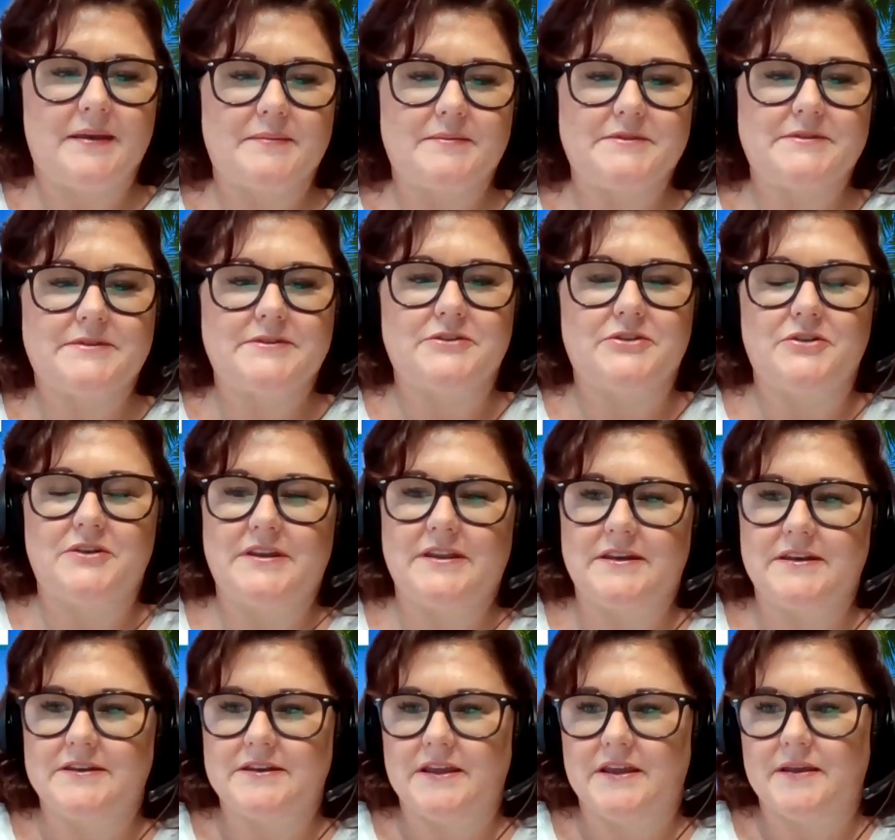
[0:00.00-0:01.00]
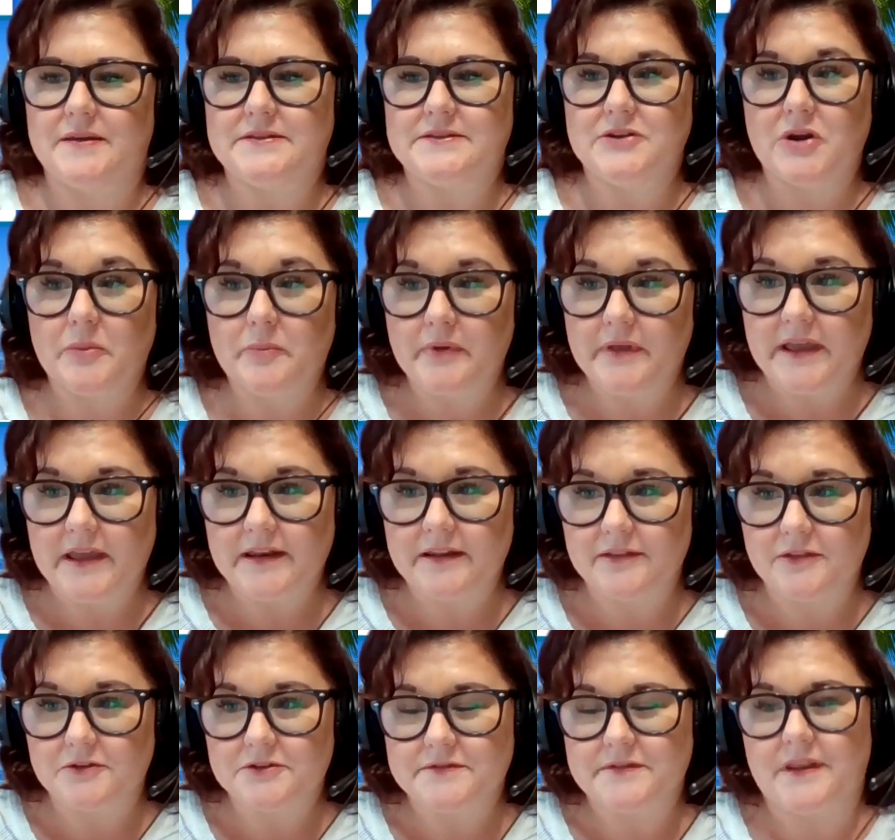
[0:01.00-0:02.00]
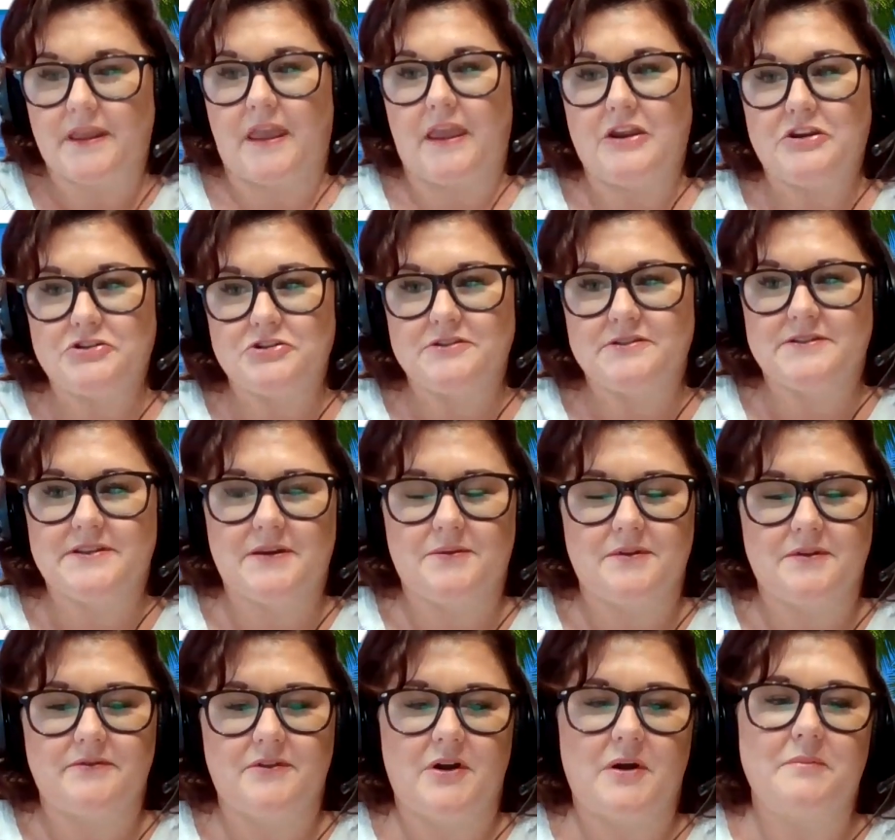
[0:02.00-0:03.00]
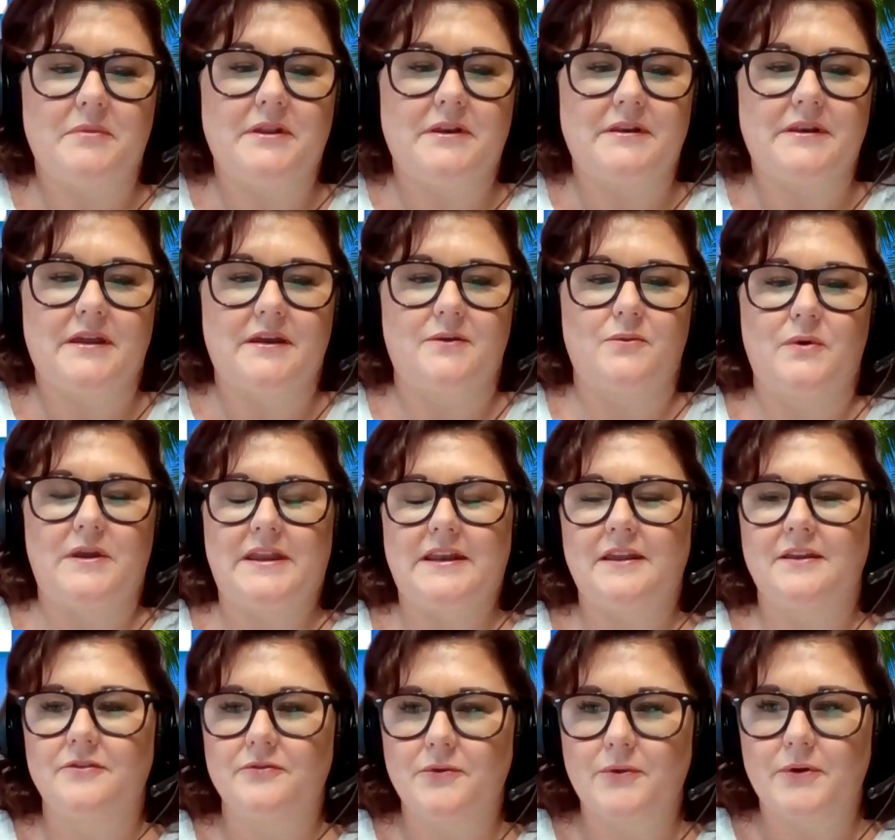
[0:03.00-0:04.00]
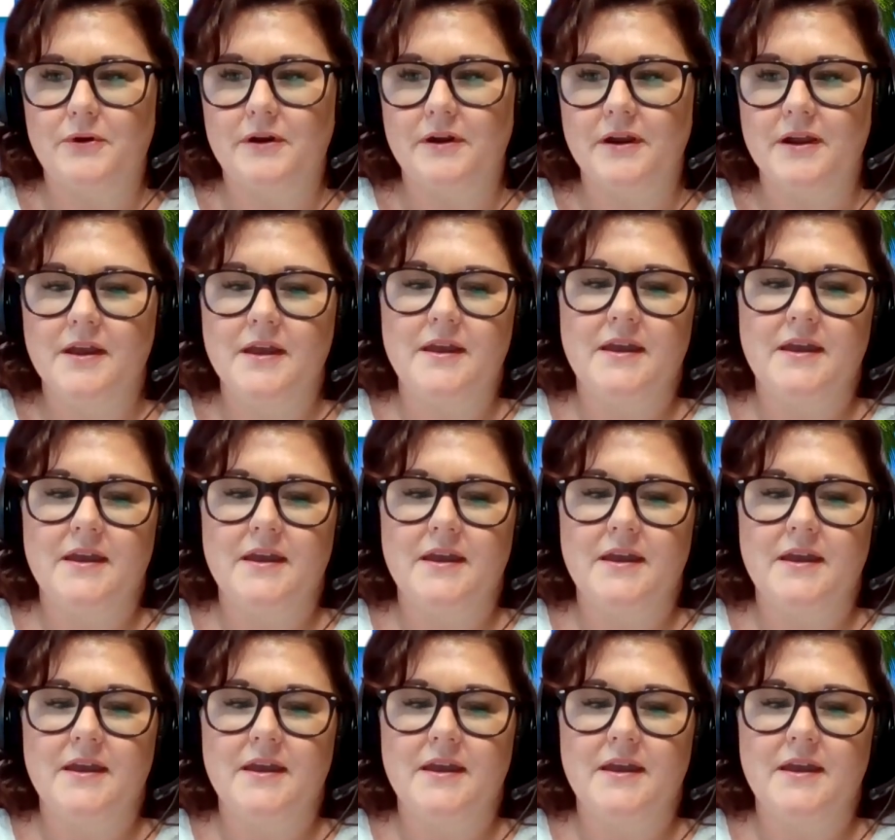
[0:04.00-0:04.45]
so you can start planning those vacations that we've all been waiting for.